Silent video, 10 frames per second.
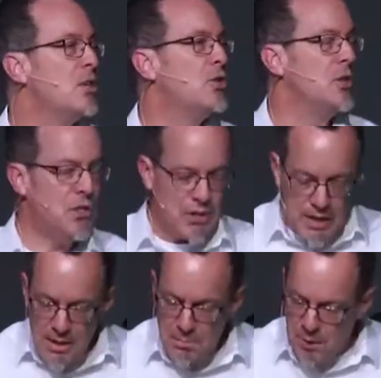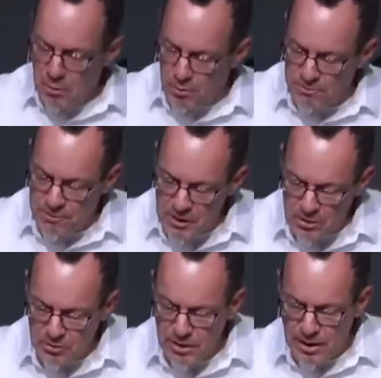to see be
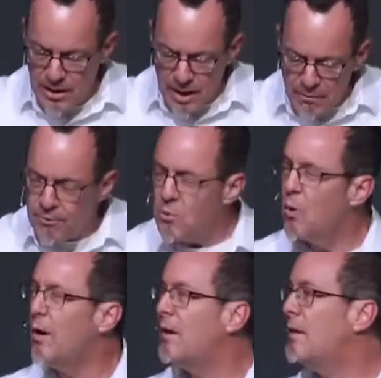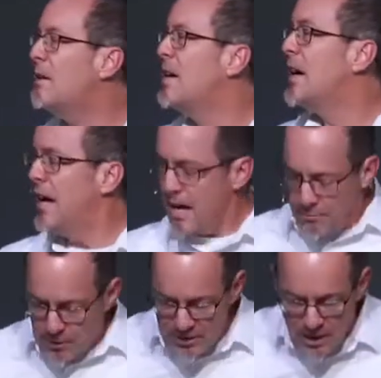revealed everywhere
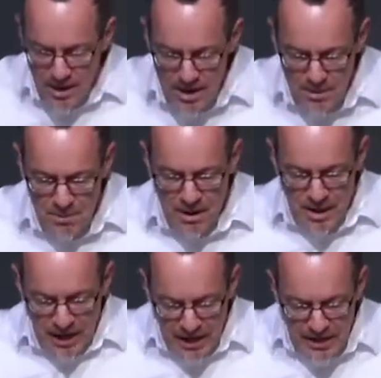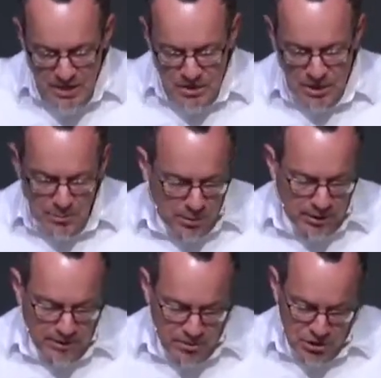every time any sinner
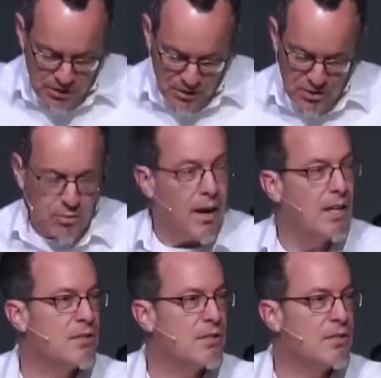believed Jesus Christ.